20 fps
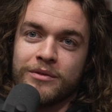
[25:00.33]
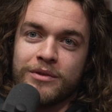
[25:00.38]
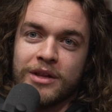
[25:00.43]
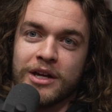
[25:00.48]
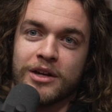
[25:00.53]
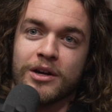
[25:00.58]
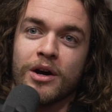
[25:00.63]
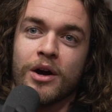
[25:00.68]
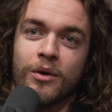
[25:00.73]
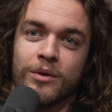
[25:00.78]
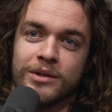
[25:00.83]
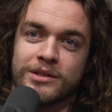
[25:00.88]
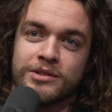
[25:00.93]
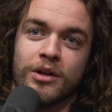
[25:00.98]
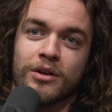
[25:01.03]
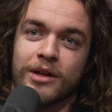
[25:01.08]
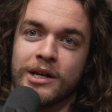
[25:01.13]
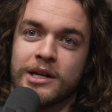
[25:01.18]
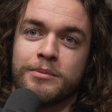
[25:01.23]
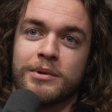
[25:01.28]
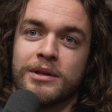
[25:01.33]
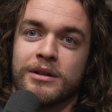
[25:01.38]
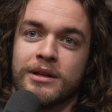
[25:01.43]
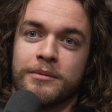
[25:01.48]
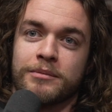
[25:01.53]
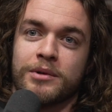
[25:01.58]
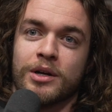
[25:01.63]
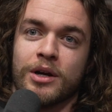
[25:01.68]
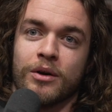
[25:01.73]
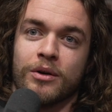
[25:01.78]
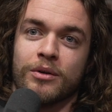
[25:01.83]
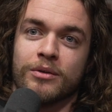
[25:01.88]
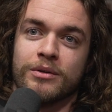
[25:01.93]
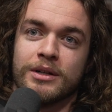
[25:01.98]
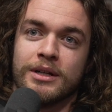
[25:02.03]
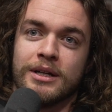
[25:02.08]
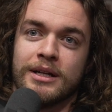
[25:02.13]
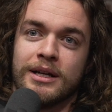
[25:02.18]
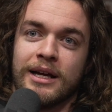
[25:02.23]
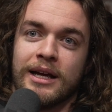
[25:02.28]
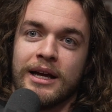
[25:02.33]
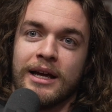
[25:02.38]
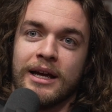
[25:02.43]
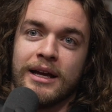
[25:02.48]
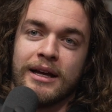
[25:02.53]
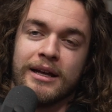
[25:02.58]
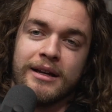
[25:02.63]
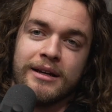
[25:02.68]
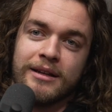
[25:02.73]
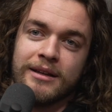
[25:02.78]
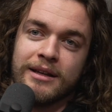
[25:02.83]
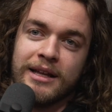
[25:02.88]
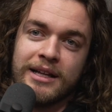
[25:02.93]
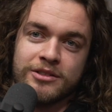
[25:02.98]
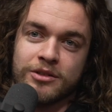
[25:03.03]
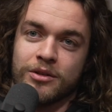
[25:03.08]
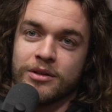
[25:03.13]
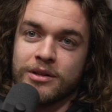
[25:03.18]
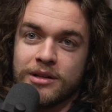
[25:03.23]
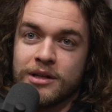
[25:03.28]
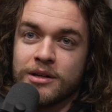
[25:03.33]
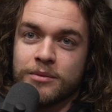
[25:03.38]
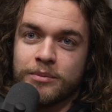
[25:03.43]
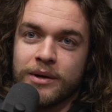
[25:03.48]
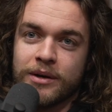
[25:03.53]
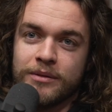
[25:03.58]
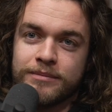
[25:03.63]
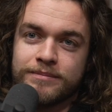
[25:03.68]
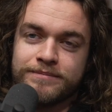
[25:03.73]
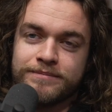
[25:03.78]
they go, it's all ADP Lemco, and that's all they think about.